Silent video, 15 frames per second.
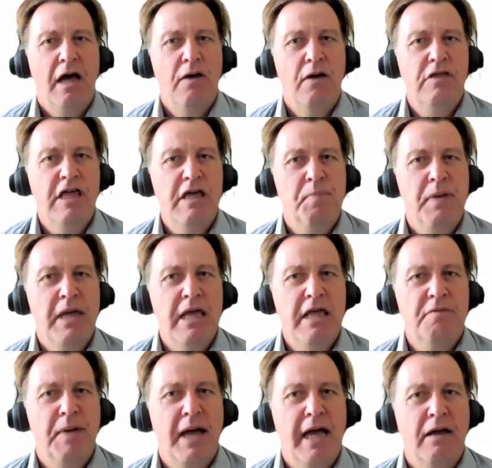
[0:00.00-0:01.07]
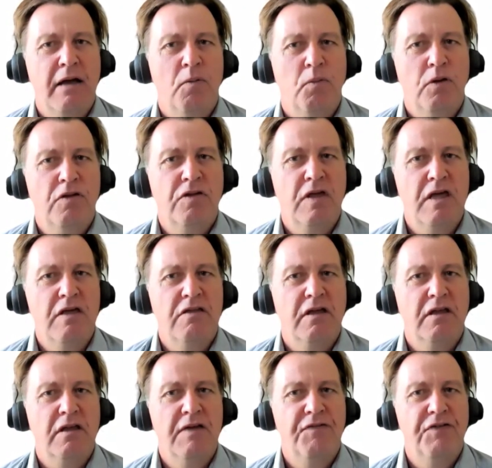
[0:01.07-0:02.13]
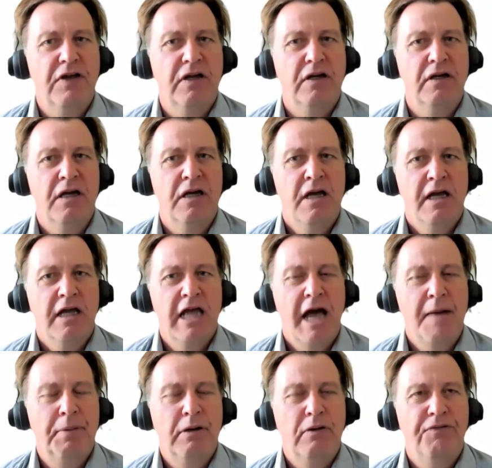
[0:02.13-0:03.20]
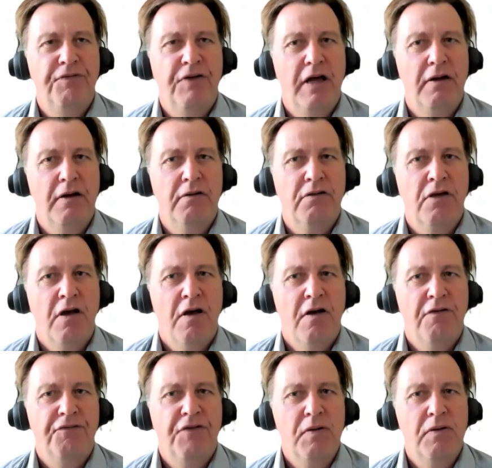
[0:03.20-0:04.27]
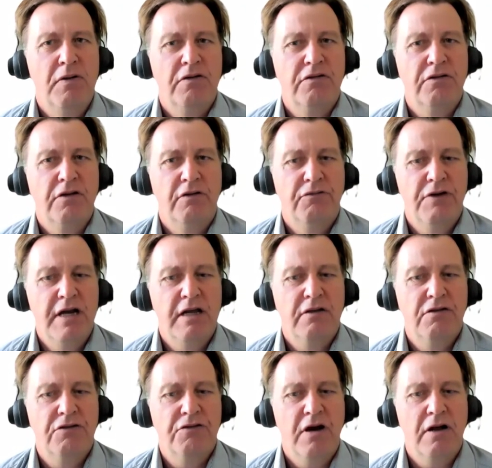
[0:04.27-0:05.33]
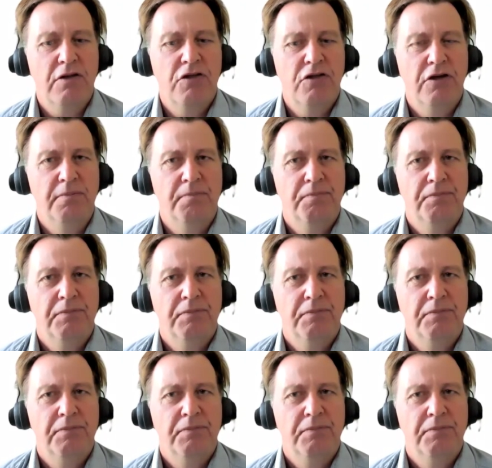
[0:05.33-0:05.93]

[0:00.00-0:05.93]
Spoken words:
OTP's bank would see significant capital flows focused on reconstruction.